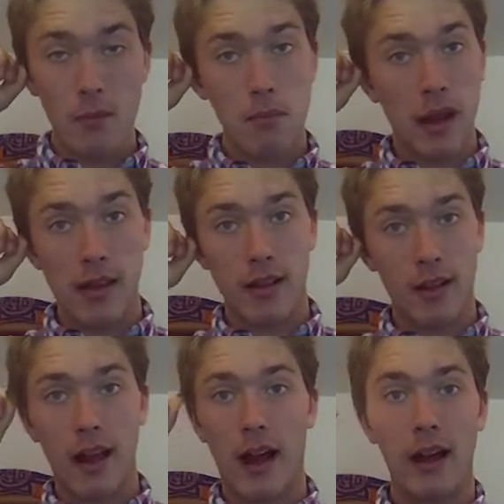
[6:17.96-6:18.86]

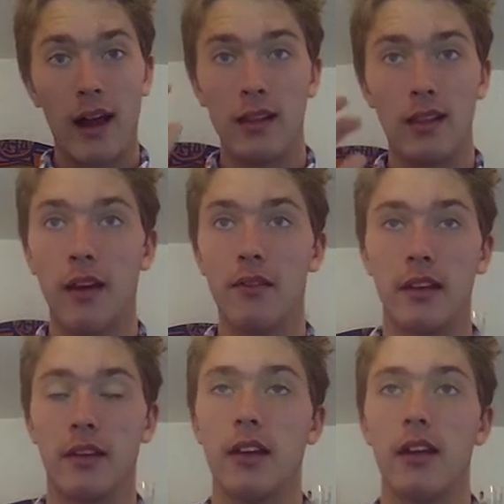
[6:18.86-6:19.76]
Basically, I loved
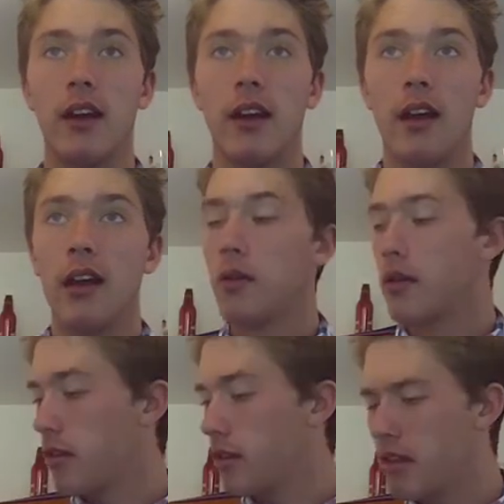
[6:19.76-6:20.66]
it. It was
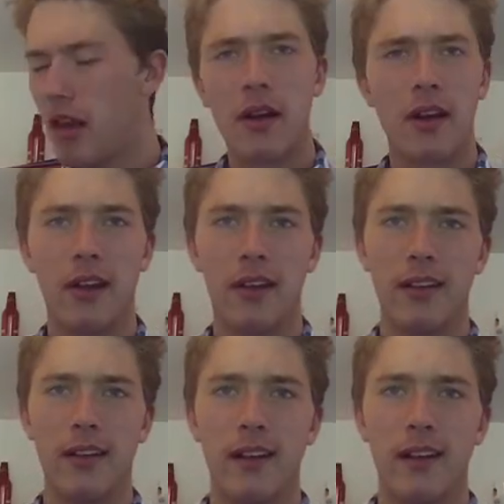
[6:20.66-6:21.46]
so good.